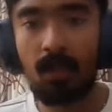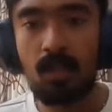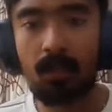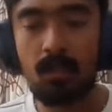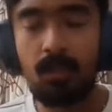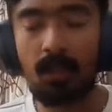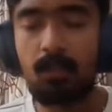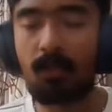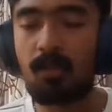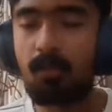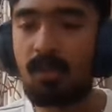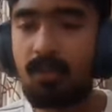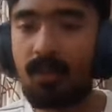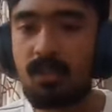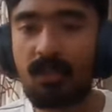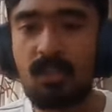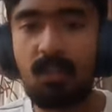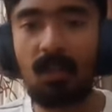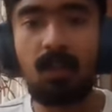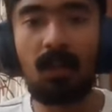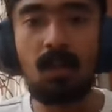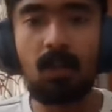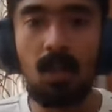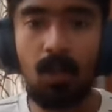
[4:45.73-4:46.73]
the trends
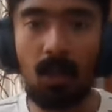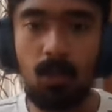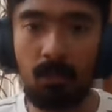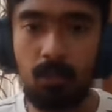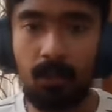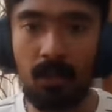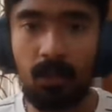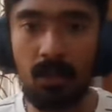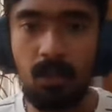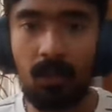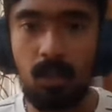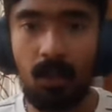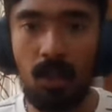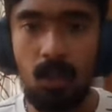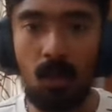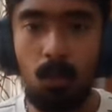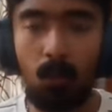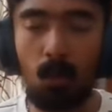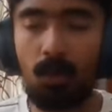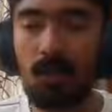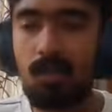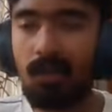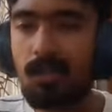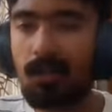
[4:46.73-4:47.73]
that are coming,
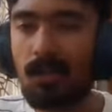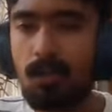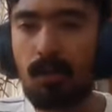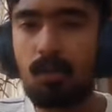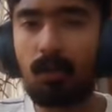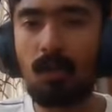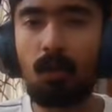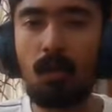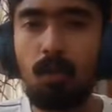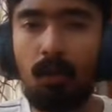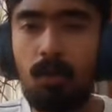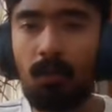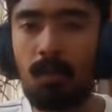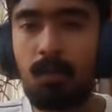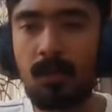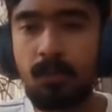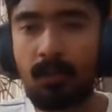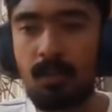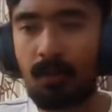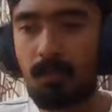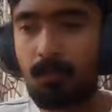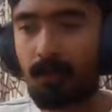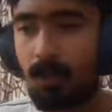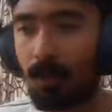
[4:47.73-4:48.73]
what are the requirements
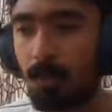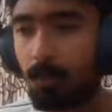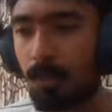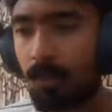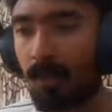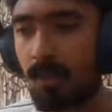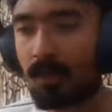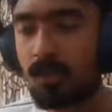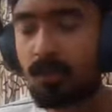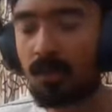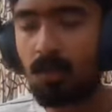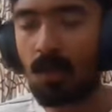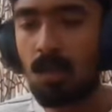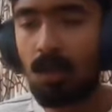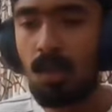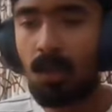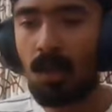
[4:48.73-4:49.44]
of companies,